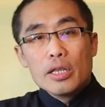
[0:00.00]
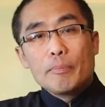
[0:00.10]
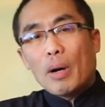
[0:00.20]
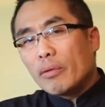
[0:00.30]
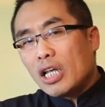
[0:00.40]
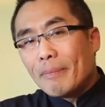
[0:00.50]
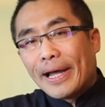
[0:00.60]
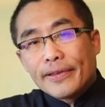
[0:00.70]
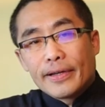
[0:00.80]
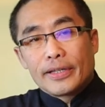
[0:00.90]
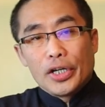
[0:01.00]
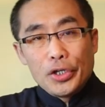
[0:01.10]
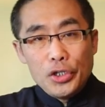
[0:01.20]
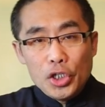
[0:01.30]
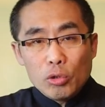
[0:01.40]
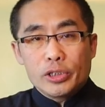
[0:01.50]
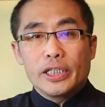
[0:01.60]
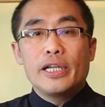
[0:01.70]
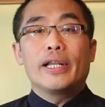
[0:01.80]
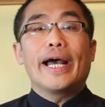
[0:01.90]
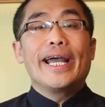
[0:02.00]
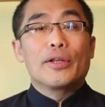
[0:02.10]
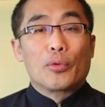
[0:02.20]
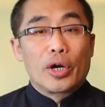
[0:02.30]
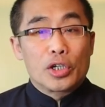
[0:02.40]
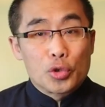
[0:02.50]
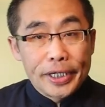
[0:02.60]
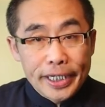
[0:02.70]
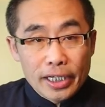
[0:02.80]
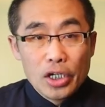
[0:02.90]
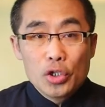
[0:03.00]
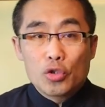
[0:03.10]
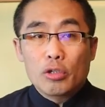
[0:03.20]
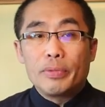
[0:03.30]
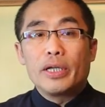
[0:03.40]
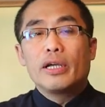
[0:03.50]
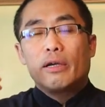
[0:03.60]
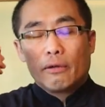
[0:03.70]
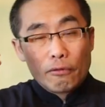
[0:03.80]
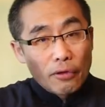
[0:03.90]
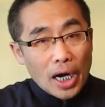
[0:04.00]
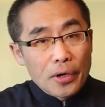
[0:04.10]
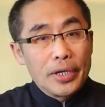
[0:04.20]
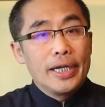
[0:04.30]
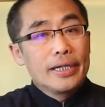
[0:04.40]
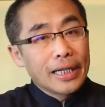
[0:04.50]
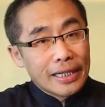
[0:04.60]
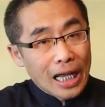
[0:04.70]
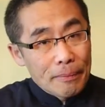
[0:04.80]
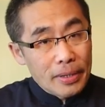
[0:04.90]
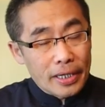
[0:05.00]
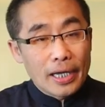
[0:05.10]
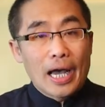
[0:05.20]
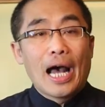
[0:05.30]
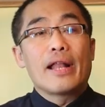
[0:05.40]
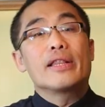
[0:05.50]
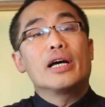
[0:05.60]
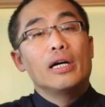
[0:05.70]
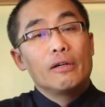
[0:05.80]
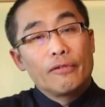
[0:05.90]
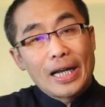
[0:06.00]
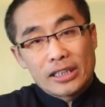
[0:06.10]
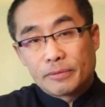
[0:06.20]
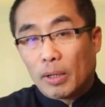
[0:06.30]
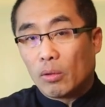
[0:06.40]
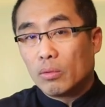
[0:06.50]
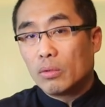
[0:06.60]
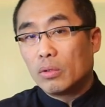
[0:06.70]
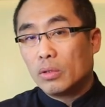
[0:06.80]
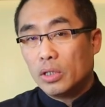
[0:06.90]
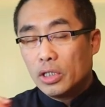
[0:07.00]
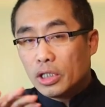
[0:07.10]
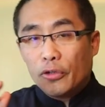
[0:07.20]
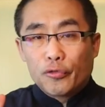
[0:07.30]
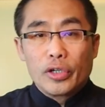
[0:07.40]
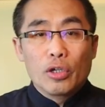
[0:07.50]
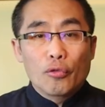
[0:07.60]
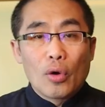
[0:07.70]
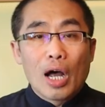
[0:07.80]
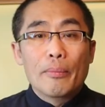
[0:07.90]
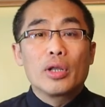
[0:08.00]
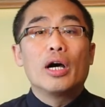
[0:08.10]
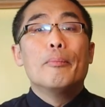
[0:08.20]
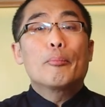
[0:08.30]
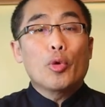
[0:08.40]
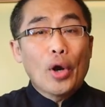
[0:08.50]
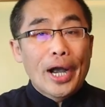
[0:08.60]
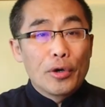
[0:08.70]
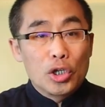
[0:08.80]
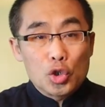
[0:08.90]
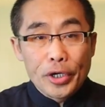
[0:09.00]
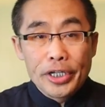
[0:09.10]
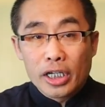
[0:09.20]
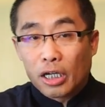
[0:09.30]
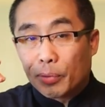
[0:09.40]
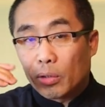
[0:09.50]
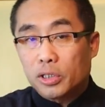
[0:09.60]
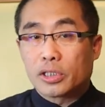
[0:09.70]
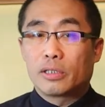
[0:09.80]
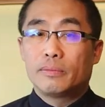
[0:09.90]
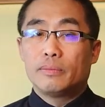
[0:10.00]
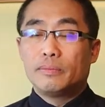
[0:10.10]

The body method used in eight-word training should be very dynamic and flexible, different from the prior training approach.